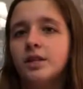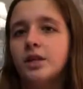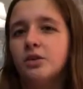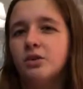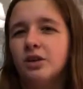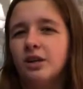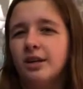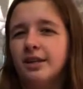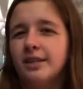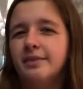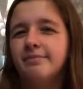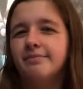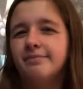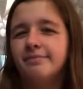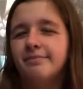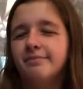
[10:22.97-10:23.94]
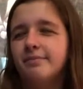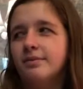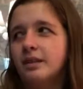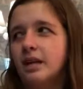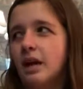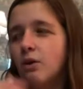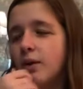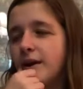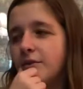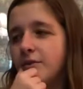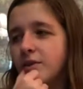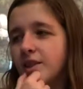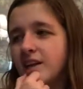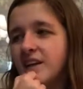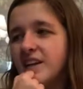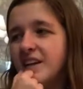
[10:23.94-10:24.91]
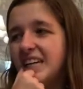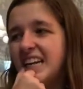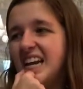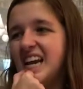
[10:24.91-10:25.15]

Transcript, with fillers: you could get away with it.